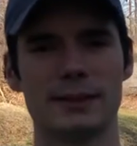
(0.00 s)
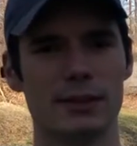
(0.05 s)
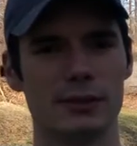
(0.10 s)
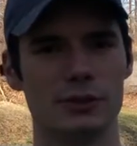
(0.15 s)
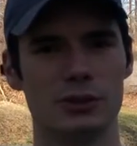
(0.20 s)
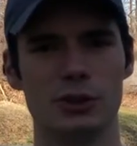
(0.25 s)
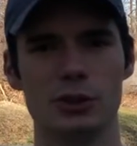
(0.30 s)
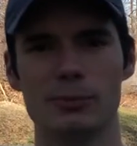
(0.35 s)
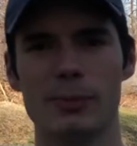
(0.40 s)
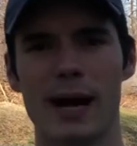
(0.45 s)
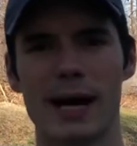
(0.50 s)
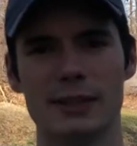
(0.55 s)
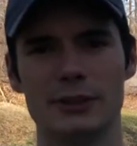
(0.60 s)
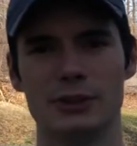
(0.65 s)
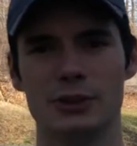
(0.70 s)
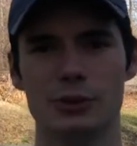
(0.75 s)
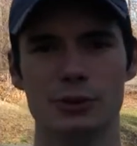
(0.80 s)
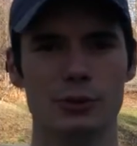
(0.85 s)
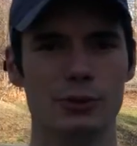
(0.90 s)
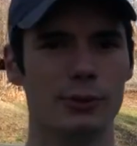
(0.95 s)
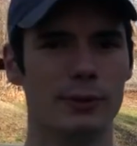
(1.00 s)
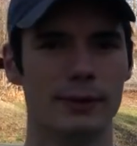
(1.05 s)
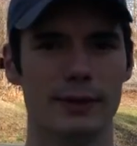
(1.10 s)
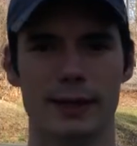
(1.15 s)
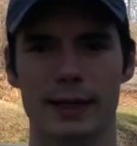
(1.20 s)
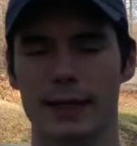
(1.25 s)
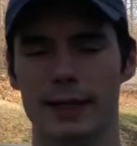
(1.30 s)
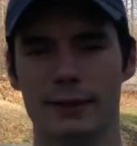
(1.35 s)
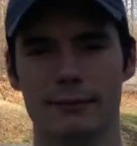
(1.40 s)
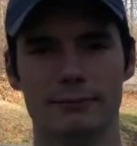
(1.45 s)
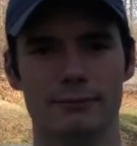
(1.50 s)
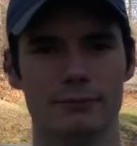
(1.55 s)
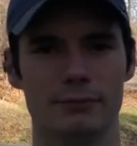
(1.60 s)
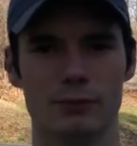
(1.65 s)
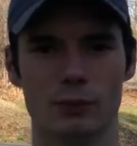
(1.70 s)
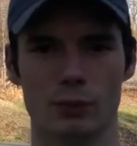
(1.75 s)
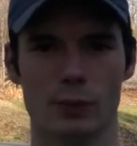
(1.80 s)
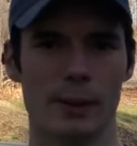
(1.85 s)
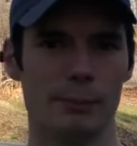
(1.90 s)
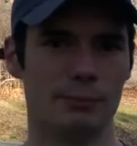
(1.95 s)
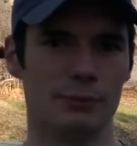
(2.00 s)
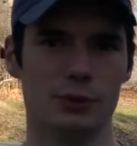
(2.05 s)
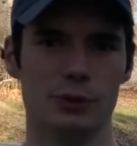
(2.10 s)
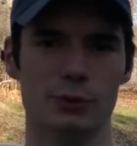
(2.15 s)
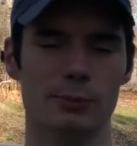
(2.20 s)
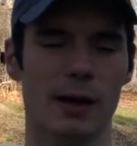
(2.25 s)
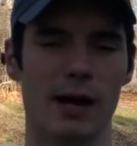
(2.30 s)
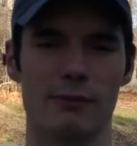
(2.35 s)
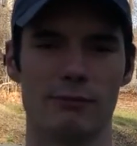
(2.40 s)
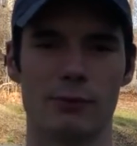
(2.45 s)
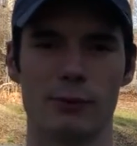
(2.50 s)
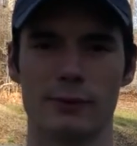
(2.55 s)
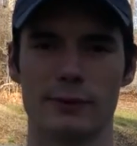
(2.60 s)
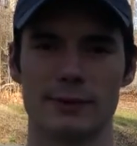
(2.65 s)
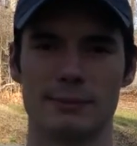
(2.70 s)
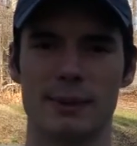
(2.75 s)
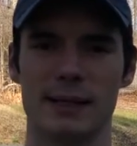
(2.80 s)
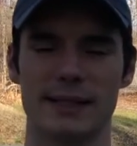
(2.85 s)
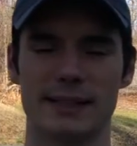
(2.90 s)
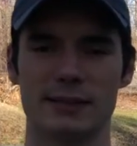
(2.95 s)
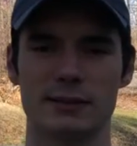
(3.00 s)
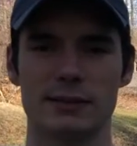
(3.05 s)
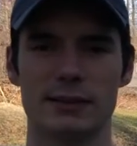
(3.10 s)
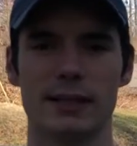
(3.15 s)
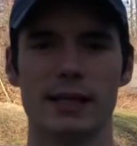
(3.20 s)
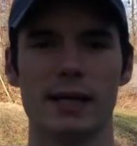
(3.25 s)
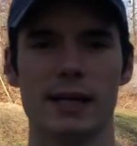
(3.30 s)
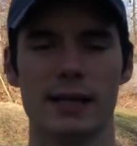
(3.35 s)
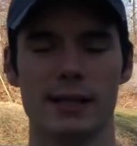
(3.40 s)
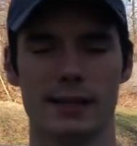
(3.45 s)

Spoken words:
They're 2x2 ripped 2x4s basically,